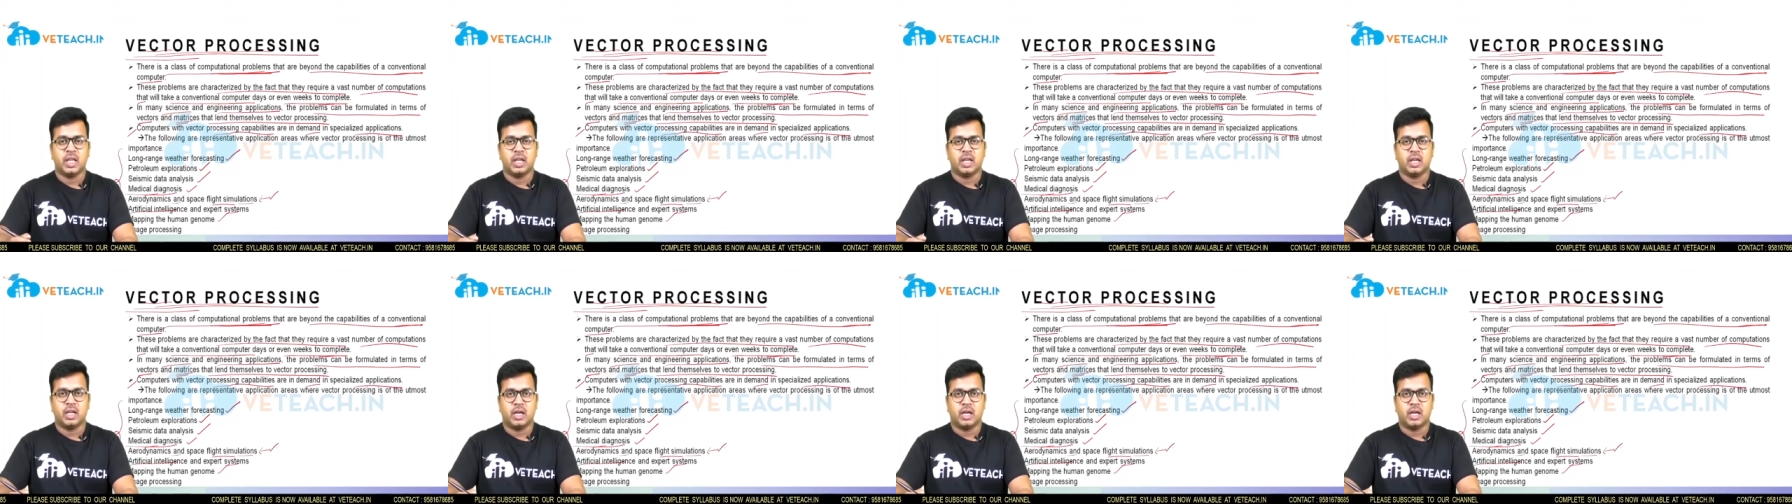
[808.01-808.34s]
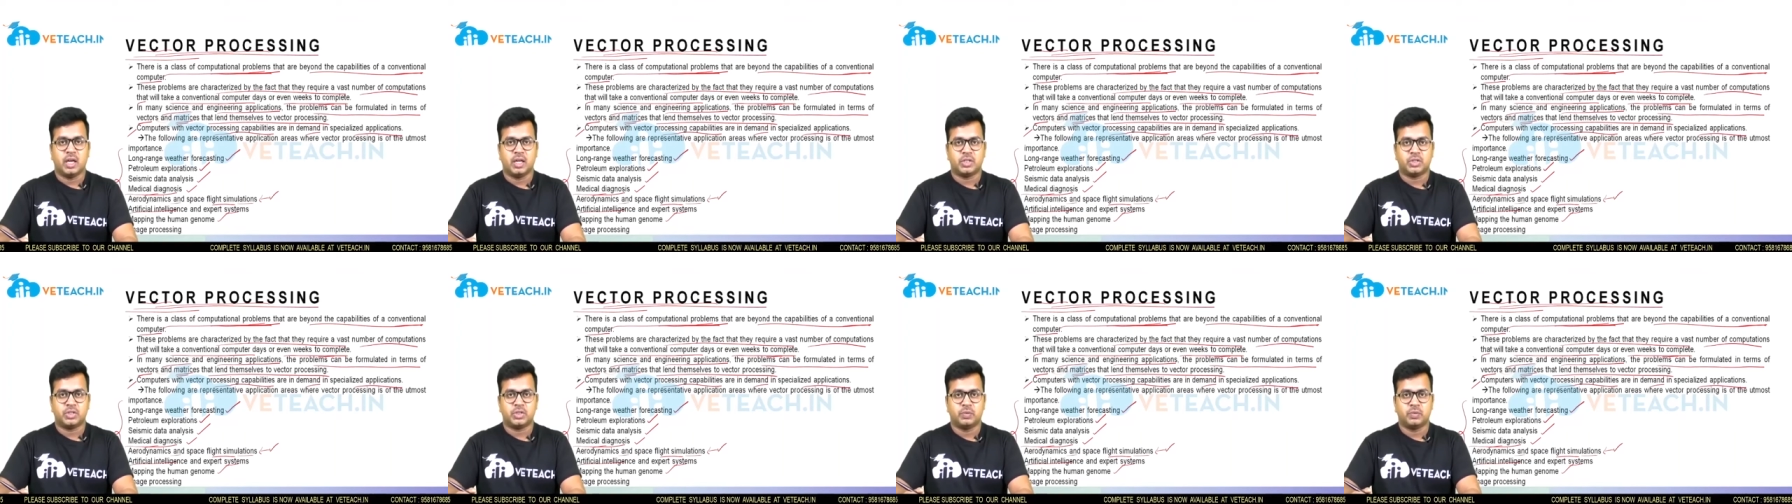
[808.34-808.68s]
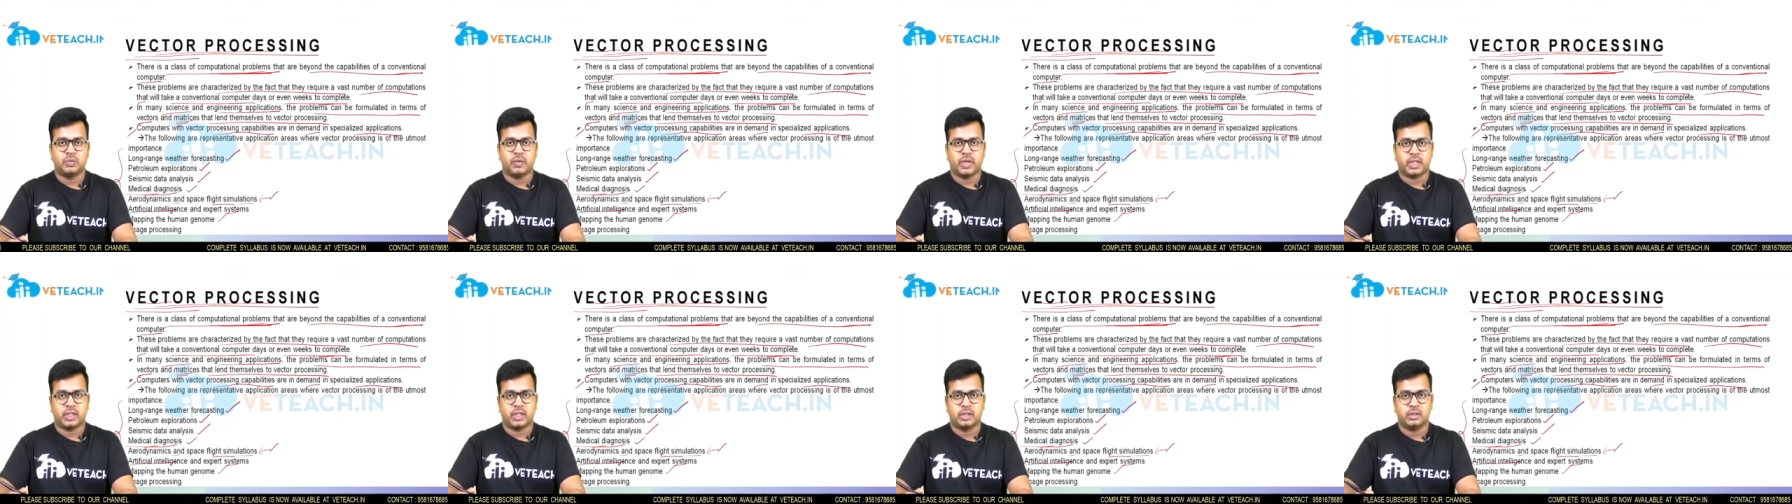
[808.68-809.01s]
large
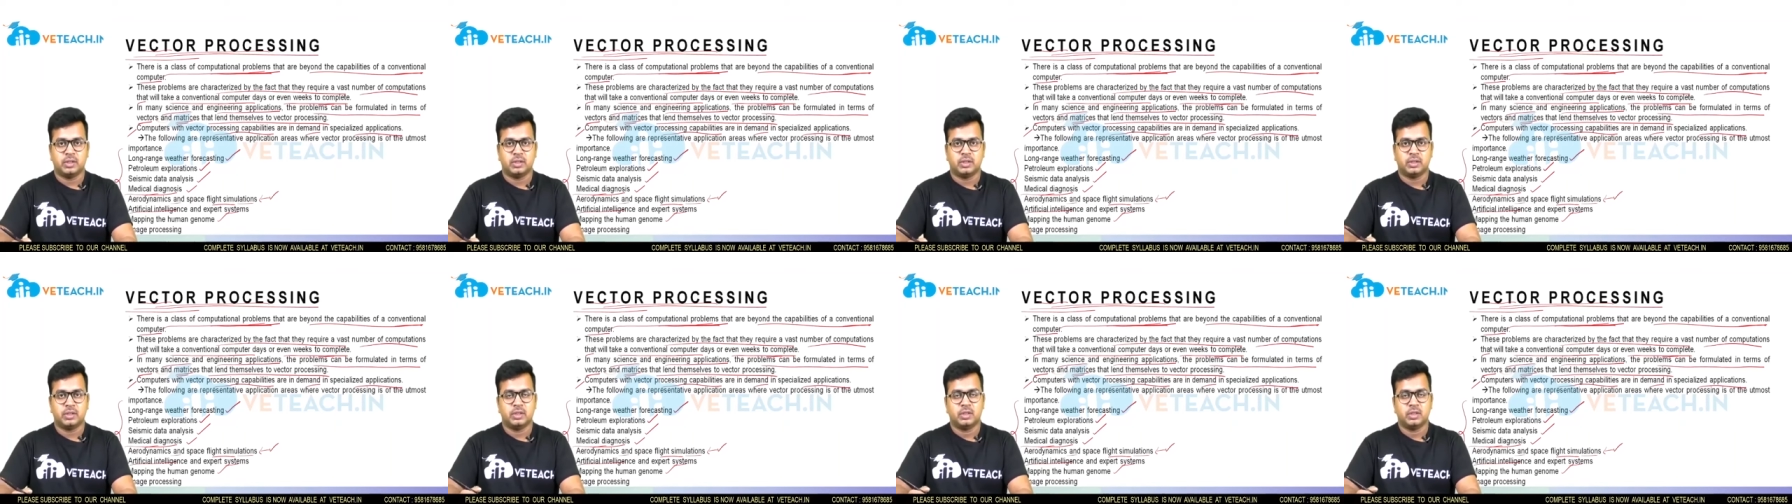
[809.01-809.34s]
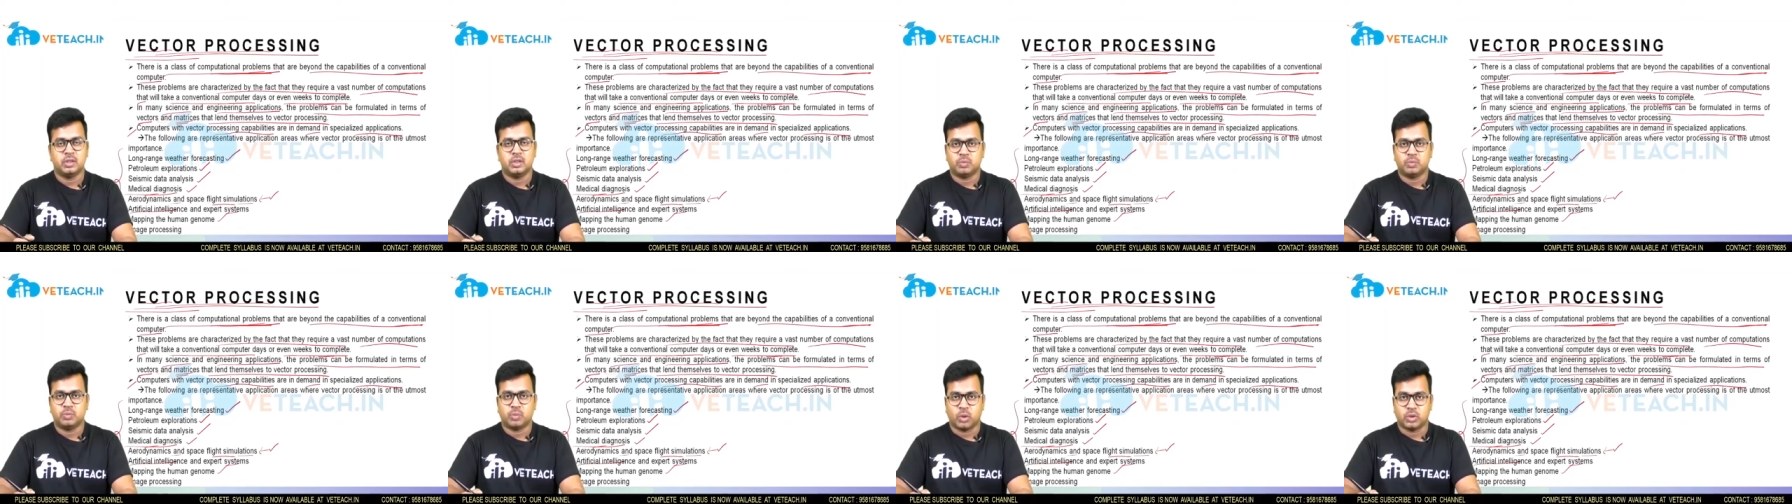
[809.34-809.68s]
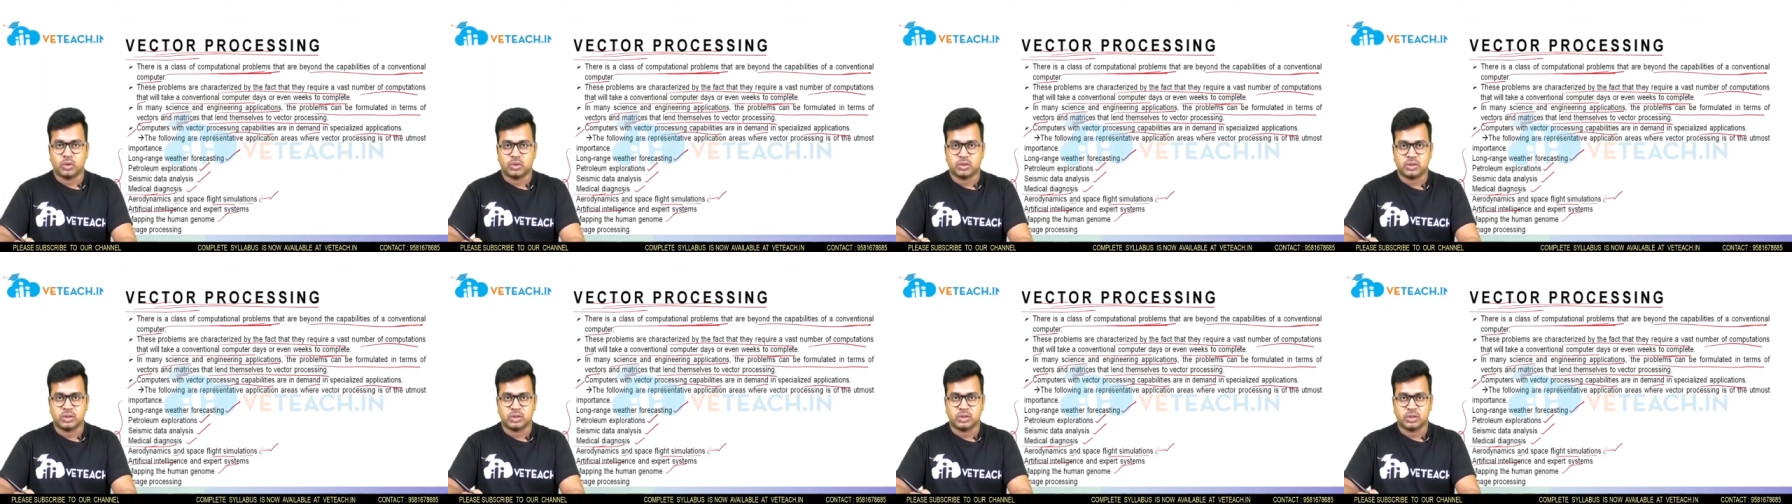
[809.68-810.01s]
vector
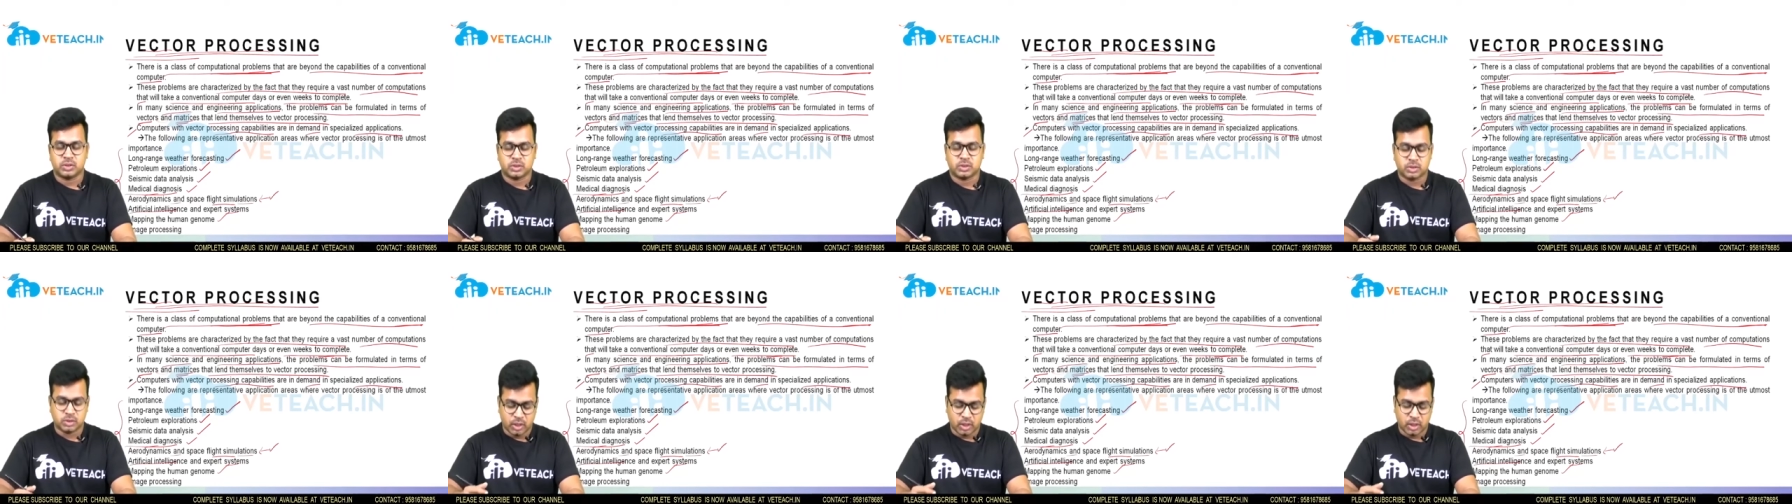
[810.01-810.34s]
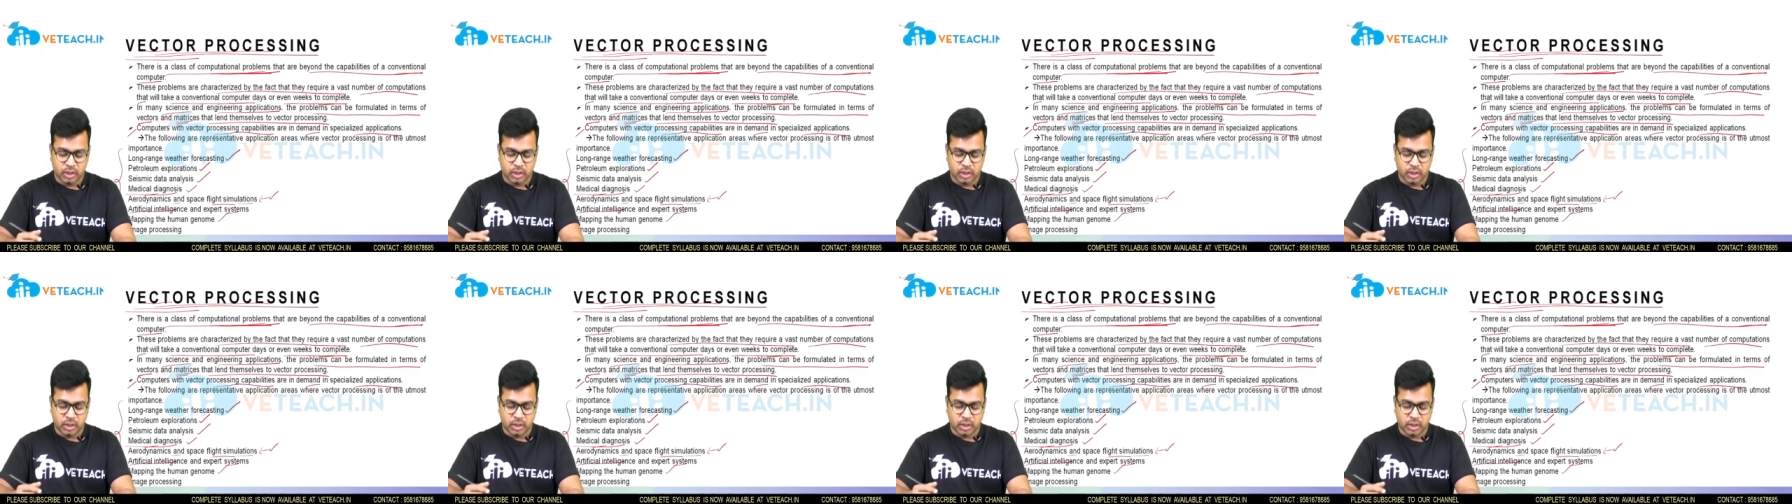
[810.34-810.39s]
processors,